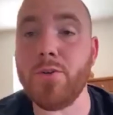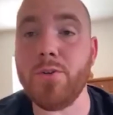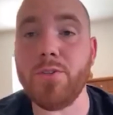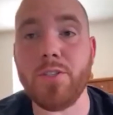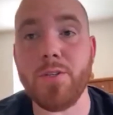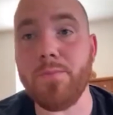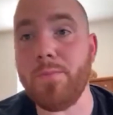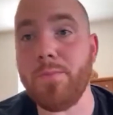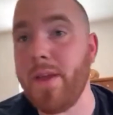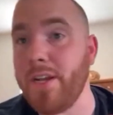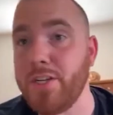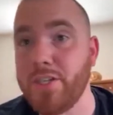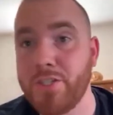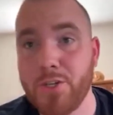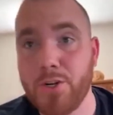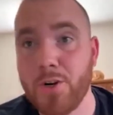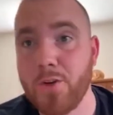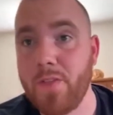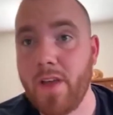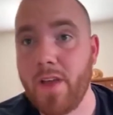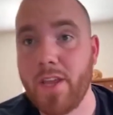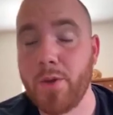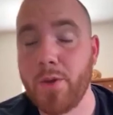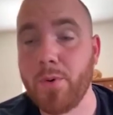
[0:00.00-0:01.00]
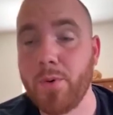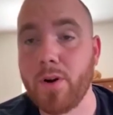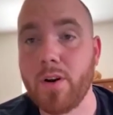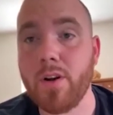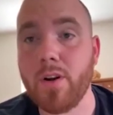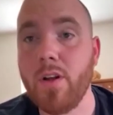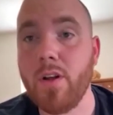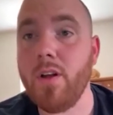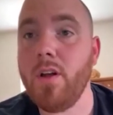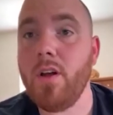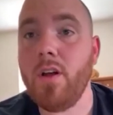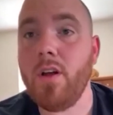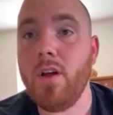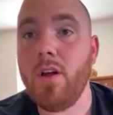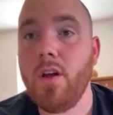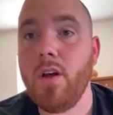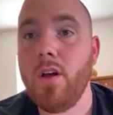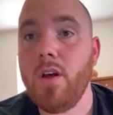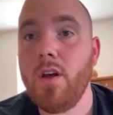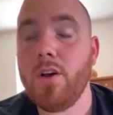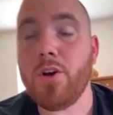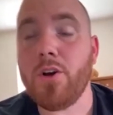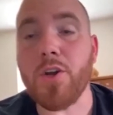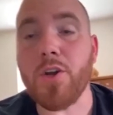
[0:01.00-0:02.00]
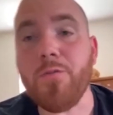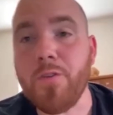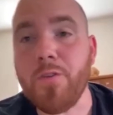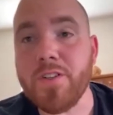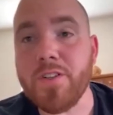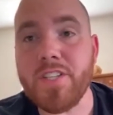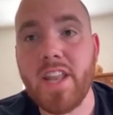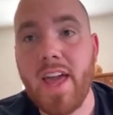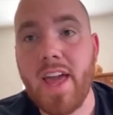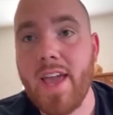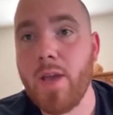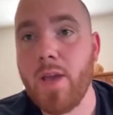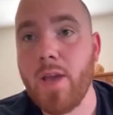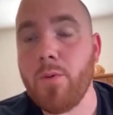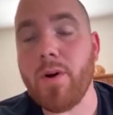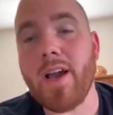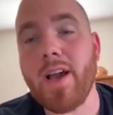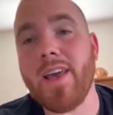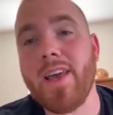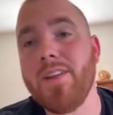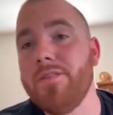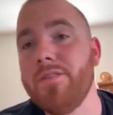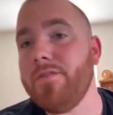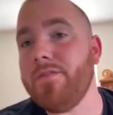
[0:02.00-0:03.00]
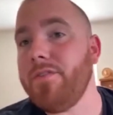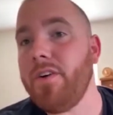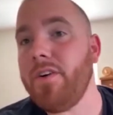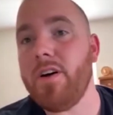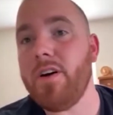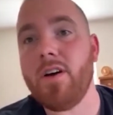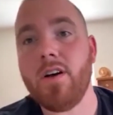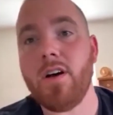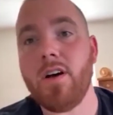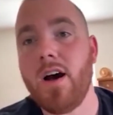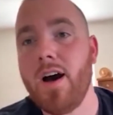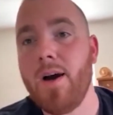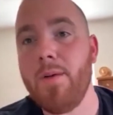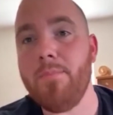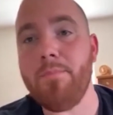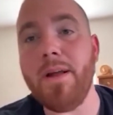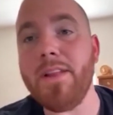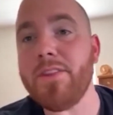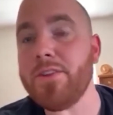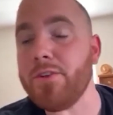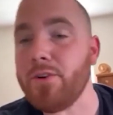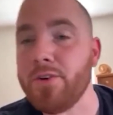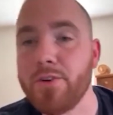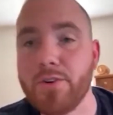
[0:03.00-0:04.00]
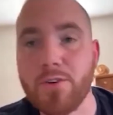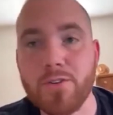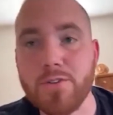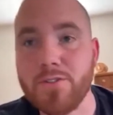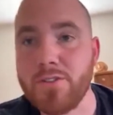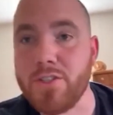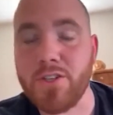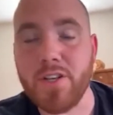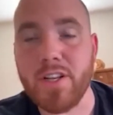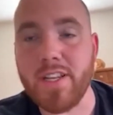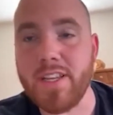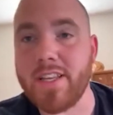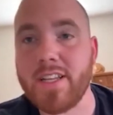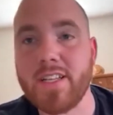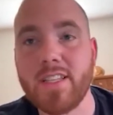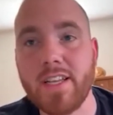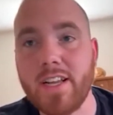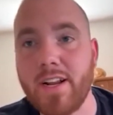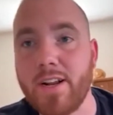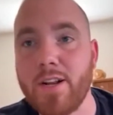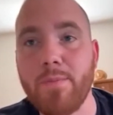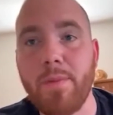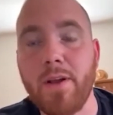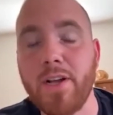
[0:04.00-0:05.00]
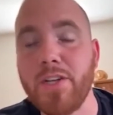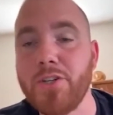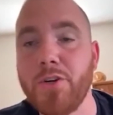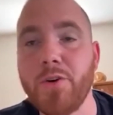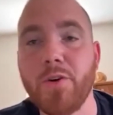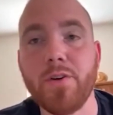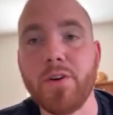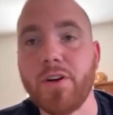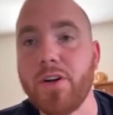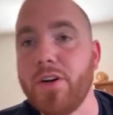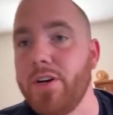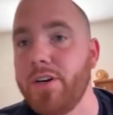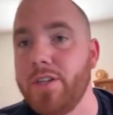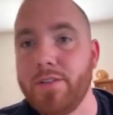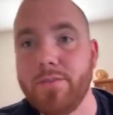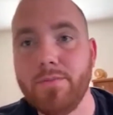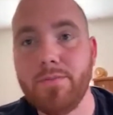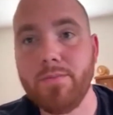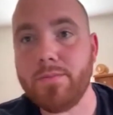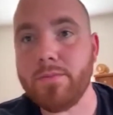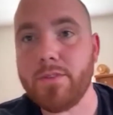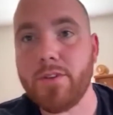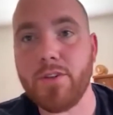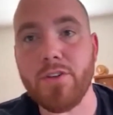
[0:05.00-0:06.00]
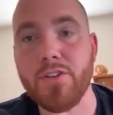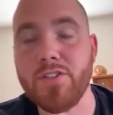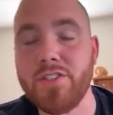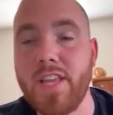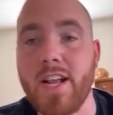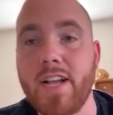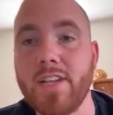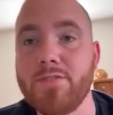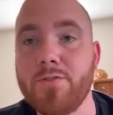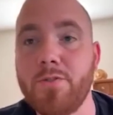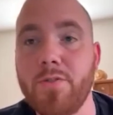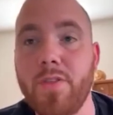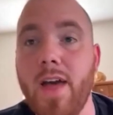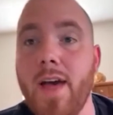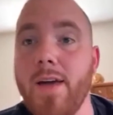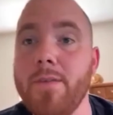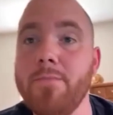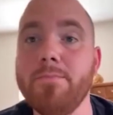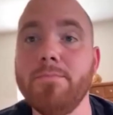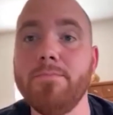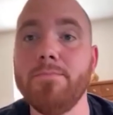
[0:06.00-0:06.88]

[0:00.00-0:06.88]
to make sure that you were good for today? What kind of mental hurdles did you need to clear to make sure you were good? Could you just take us through that?